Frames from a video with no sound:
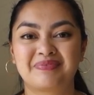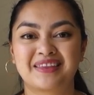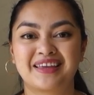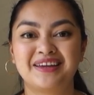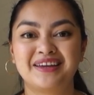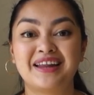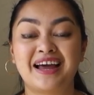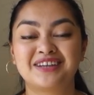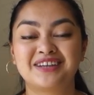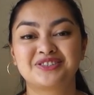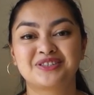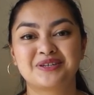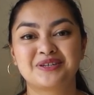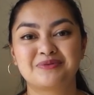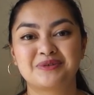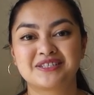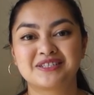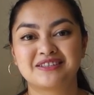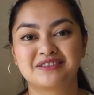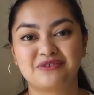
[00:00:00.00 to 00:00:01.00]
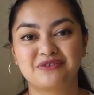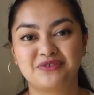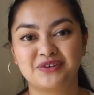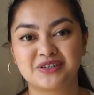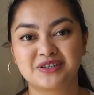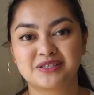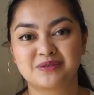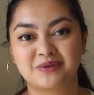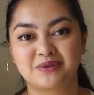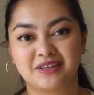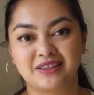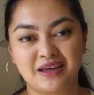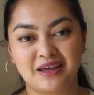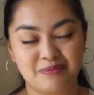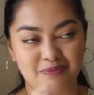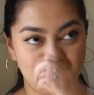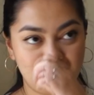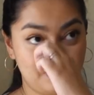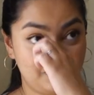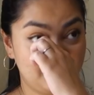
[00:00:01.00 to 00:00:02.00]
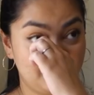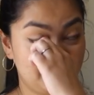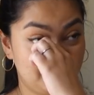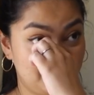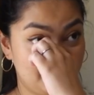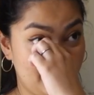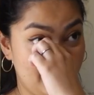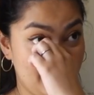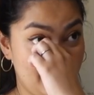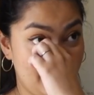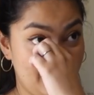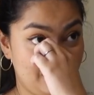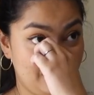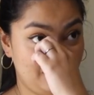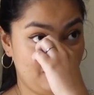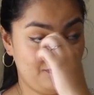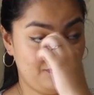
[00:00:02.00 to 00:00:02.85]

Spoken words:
it actually wasn't the first word that popped into my head.